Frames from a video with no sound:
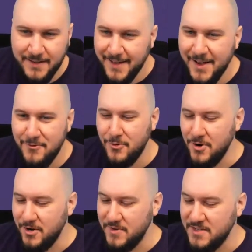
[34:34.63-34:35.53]
for
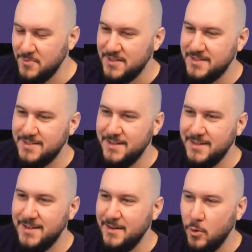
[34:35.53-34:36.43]
the Christmas
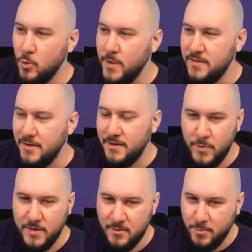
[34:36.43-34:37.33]
or
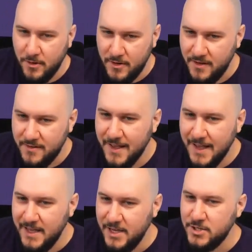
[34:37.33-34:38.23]
winter parties,
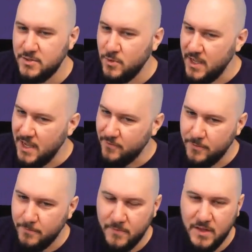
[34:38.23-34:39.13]
he just want to have
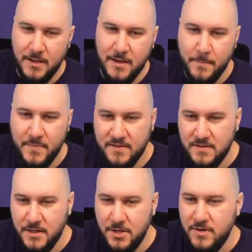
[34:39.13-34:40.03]
the
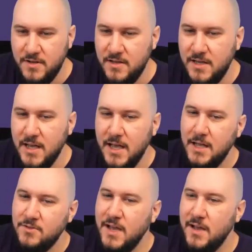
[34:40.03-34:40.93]
security
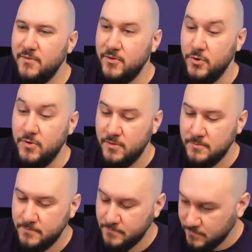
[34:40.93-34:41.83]
to have good
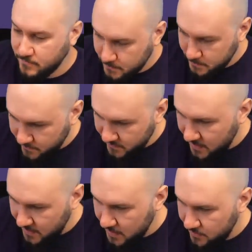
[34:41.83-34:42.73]

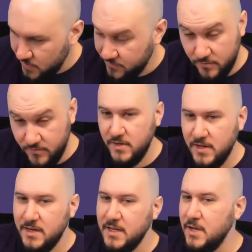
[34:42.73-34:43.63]
food,
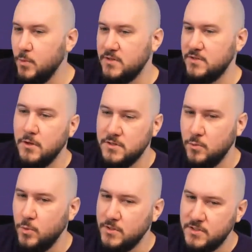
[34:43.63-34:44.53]
and then he also
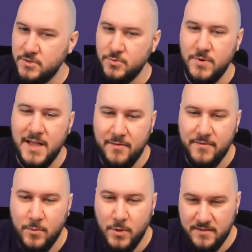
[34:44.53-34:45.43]
wants to have
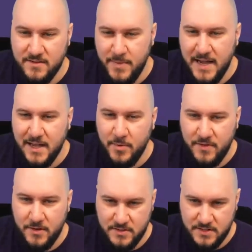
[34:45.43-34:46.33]
that one as a backup if
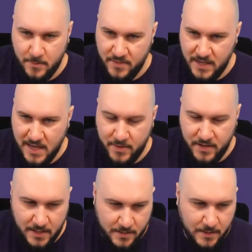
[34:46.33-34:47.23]
there's something
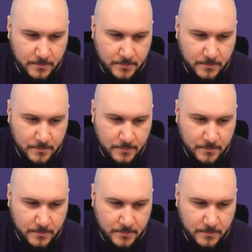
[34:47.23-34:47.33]
happening. Yeah,